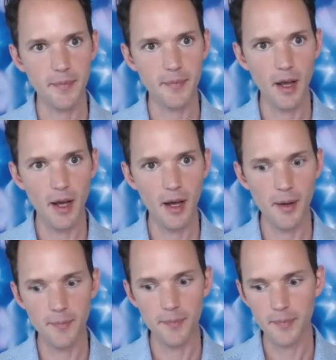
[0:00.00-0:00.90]

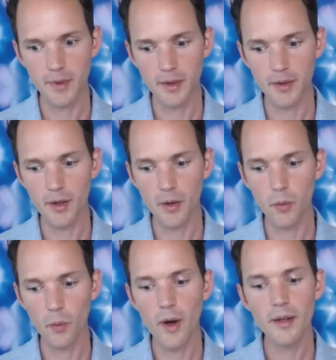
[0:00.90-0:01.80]
Um, okay.
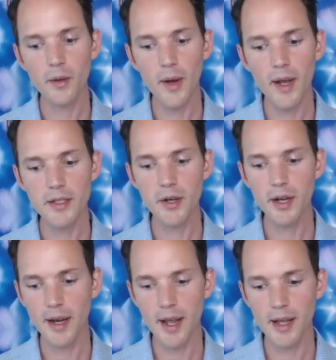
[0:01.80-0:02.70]
one of the ways you can
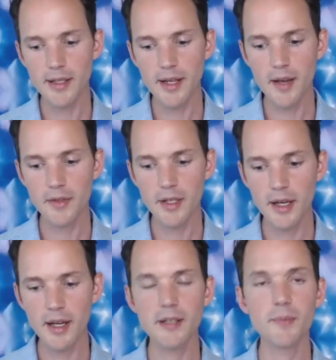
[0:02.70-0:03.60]
enhance EFT
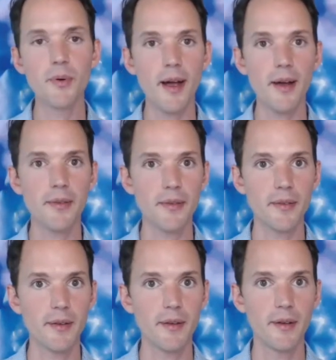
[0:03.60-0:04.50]
is breath,
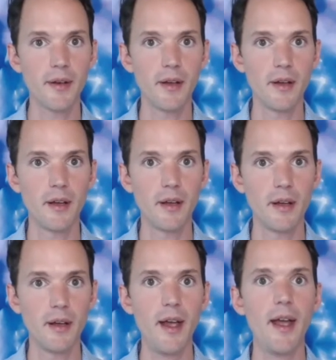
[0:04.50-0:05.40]

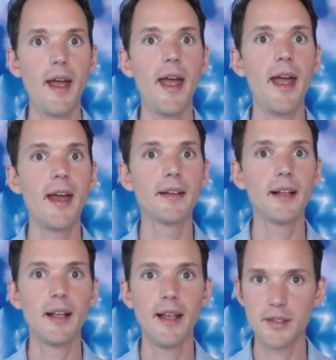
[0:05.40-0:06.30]
and
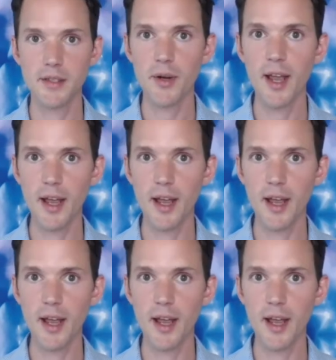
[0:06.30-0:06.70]
it's okay.